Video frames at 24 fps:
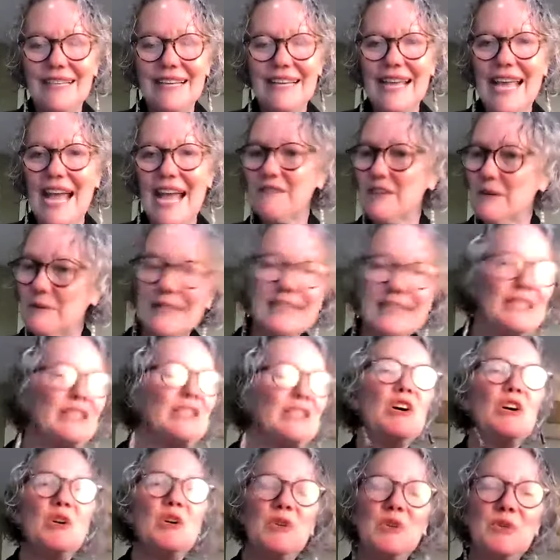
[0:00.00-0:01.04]
Everybody
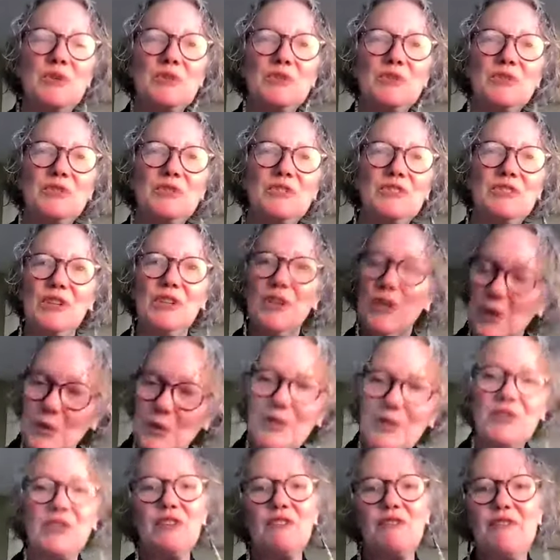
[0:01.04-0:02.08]
knows who
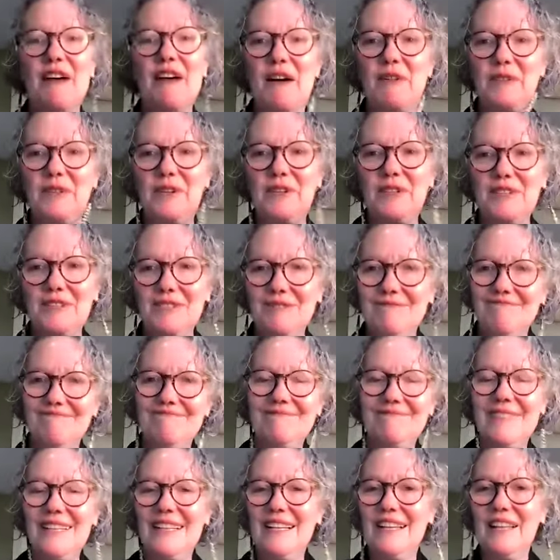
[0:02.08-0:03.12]
was the founder.
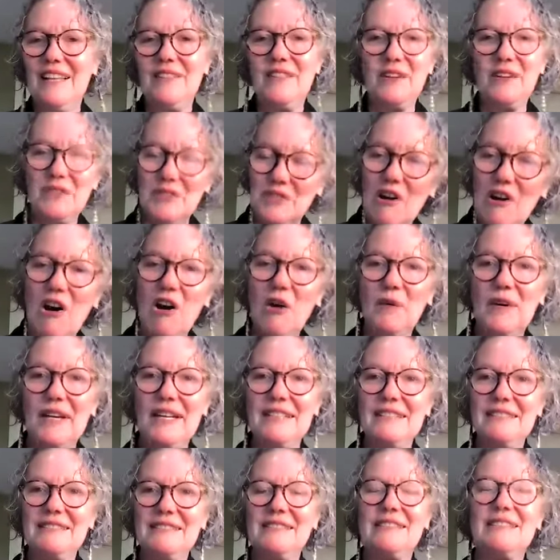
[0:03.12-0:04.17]
There's
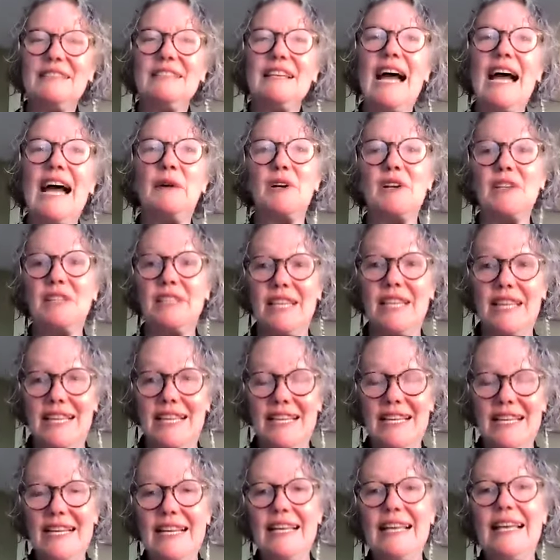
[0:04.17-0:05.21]
always
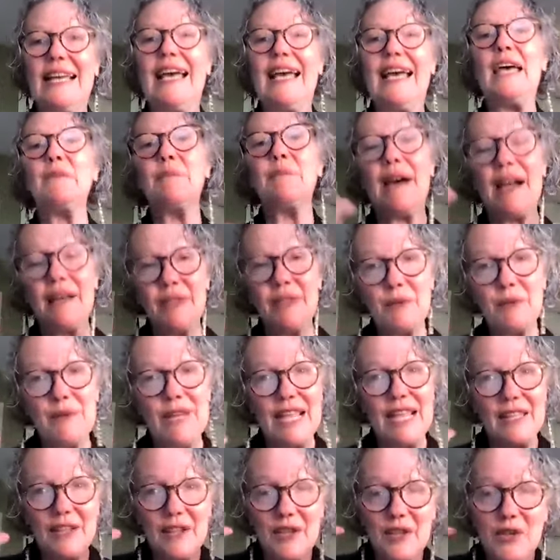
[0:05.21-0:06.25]
hierarchy. And by the
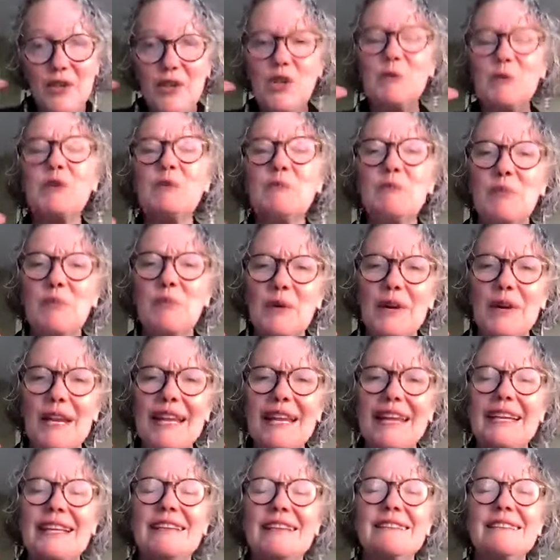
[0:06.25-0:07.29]
way, the human
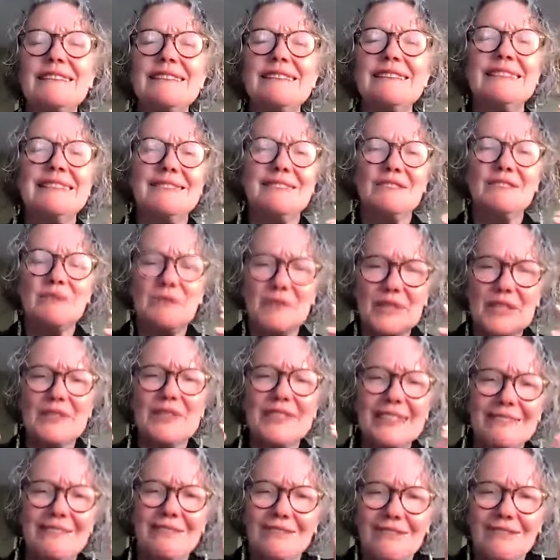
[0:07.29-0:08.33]
brain
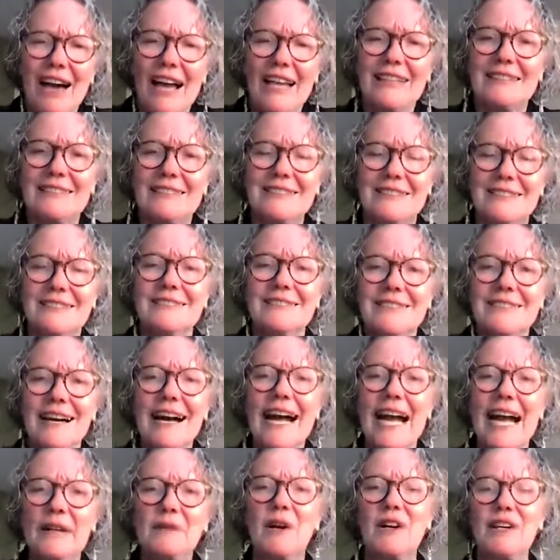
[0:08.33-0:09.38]
really likes
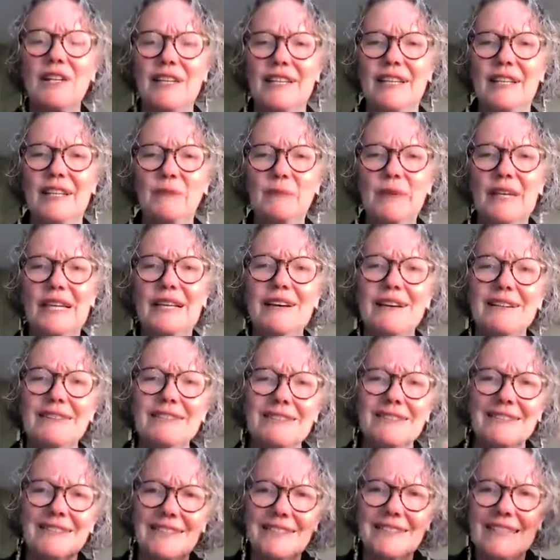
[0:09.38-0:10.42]
hierarchy
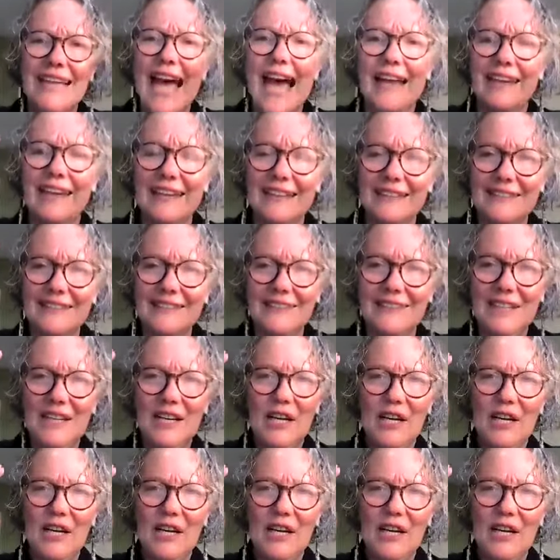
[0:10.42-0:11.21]
because status,